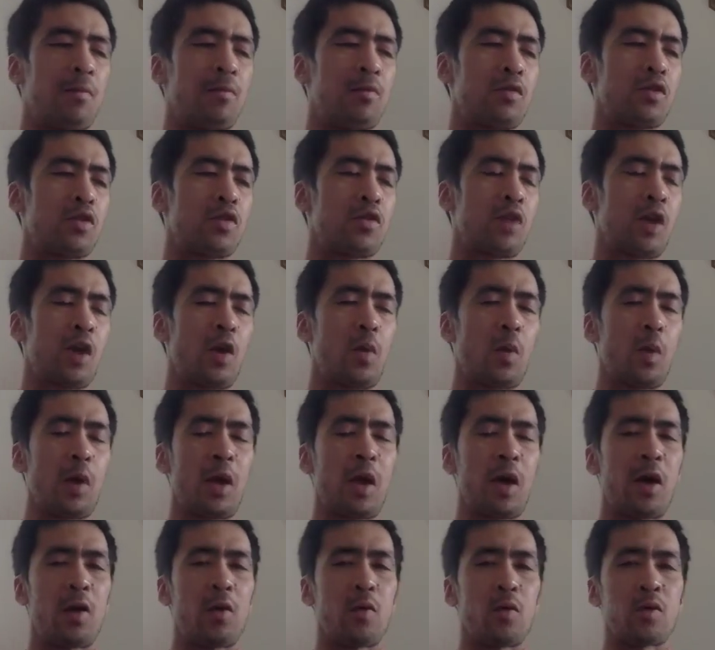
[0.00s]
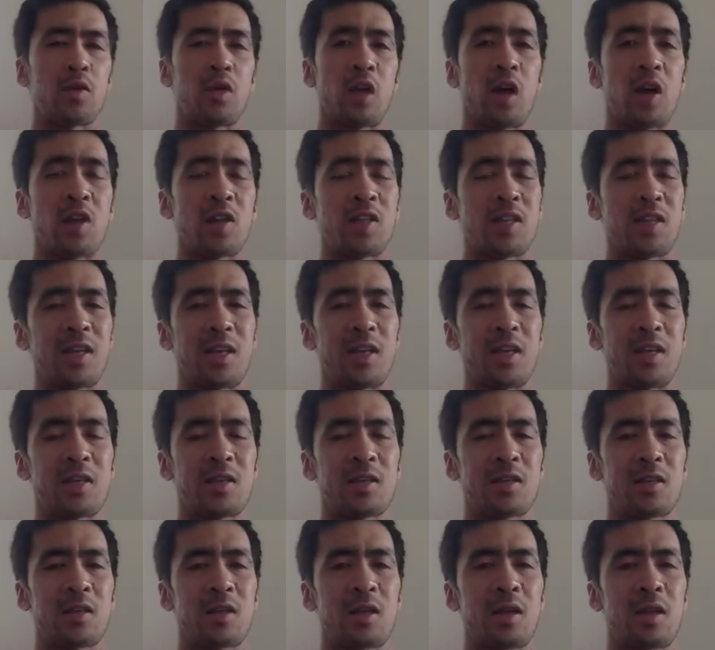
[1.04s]
straight away I was icing it
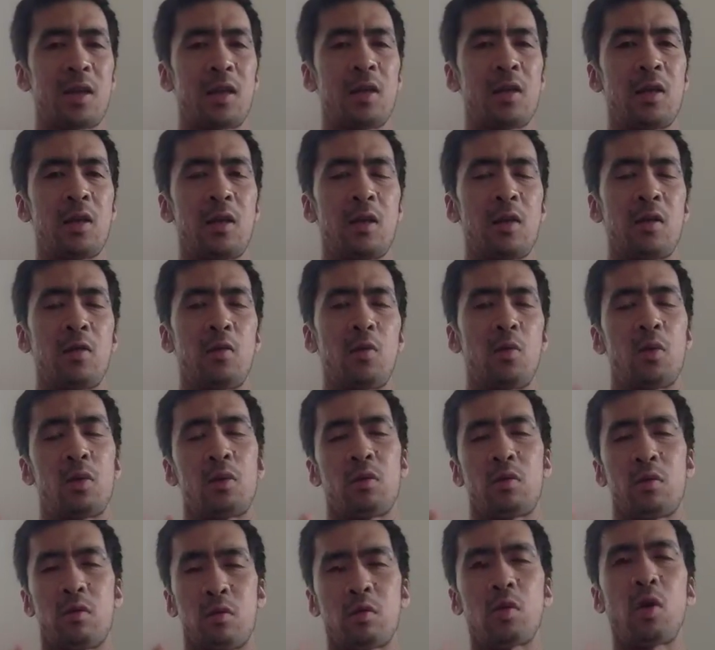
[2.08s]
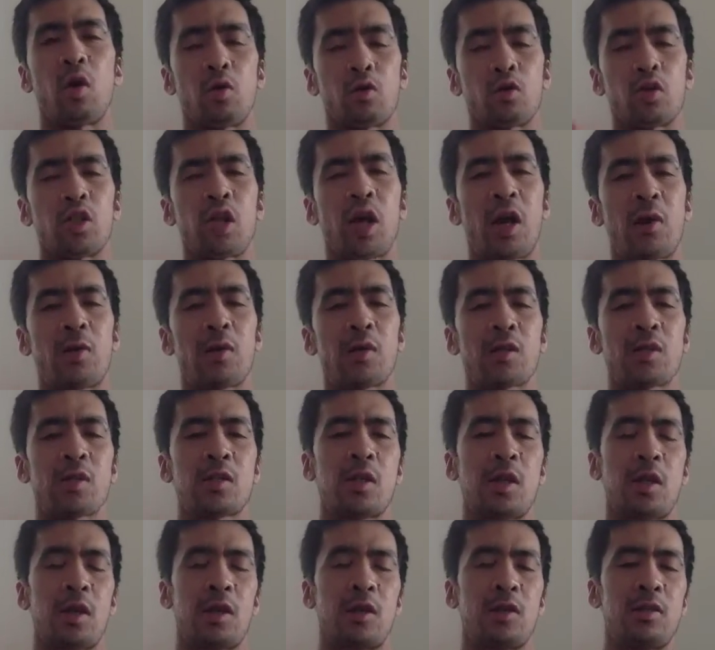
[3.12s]
yesterday with cold
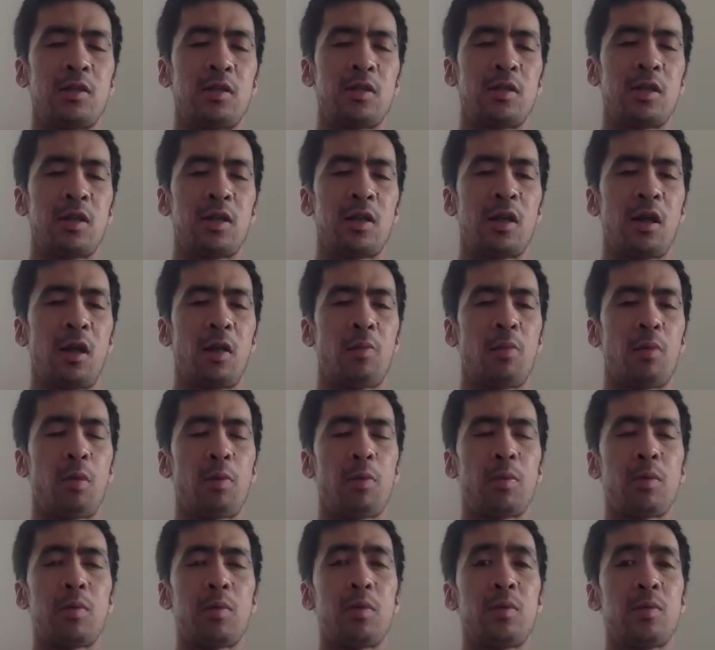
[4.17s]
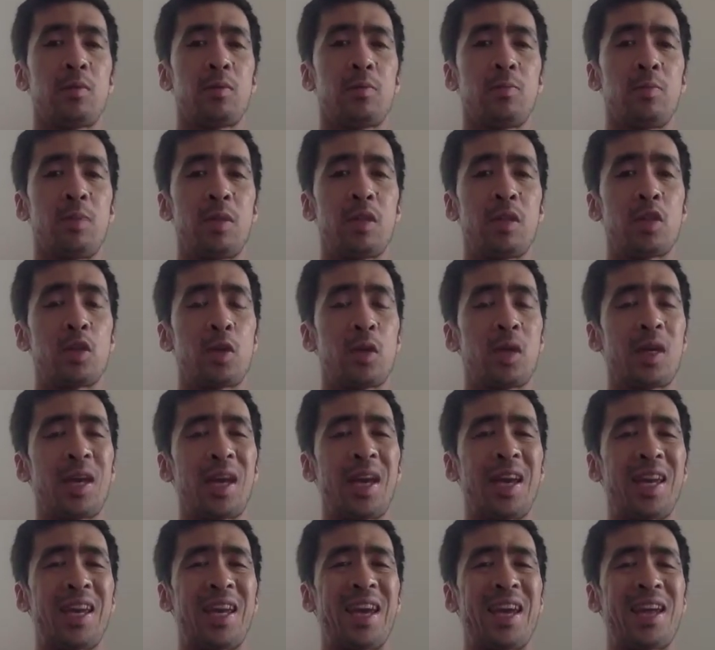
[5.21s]
showers, and I'll probably be doing
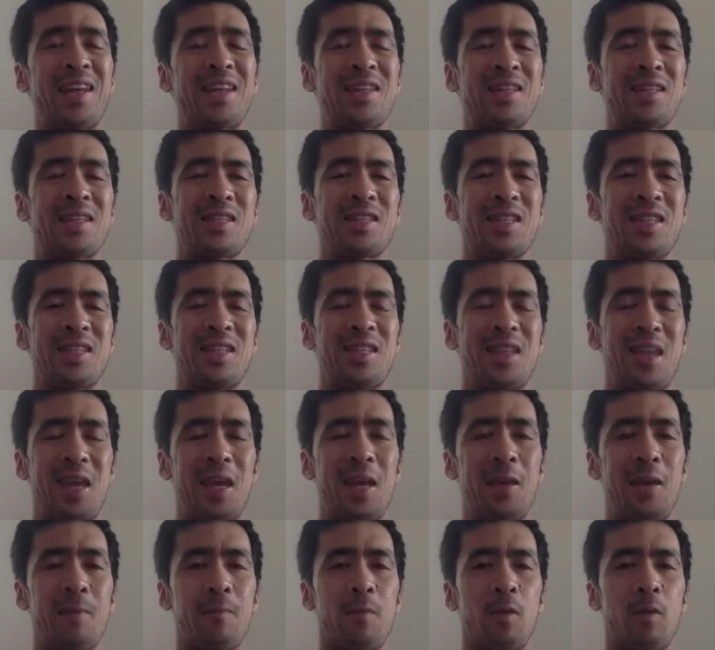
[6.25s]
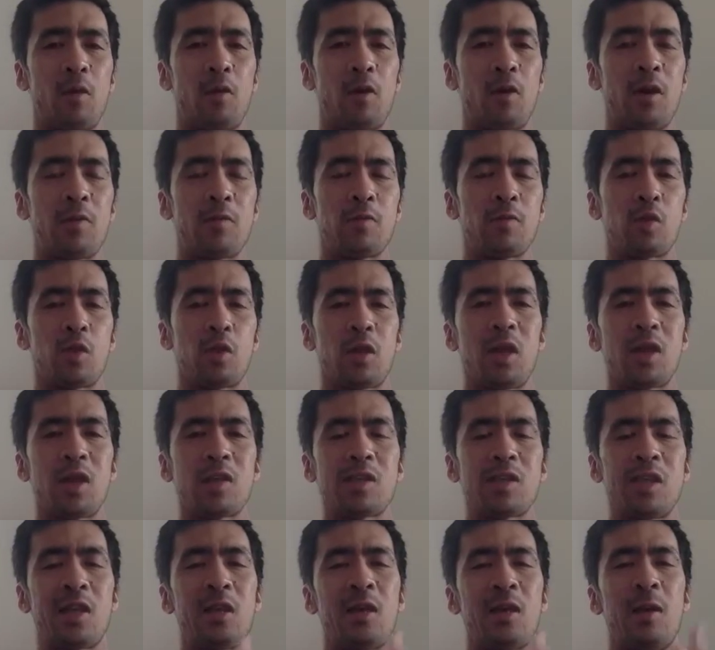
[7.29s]
it again today. All right, so
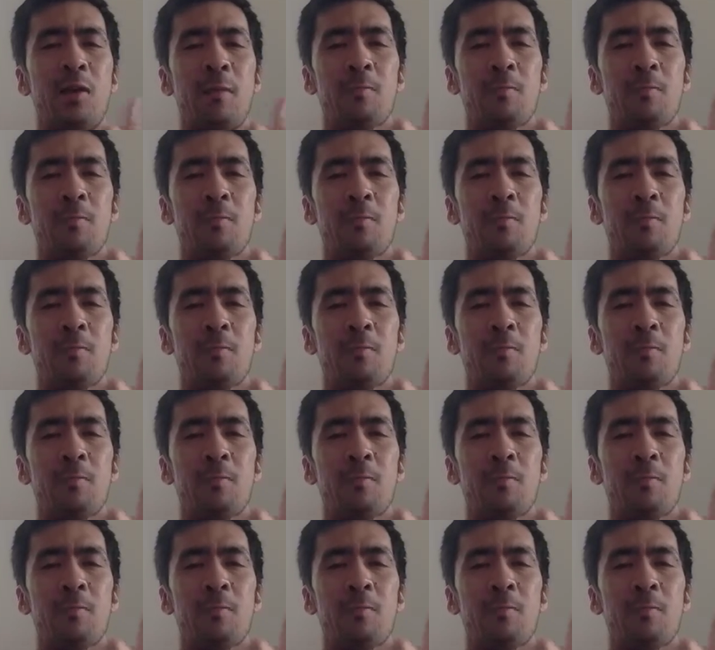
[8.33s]
that's the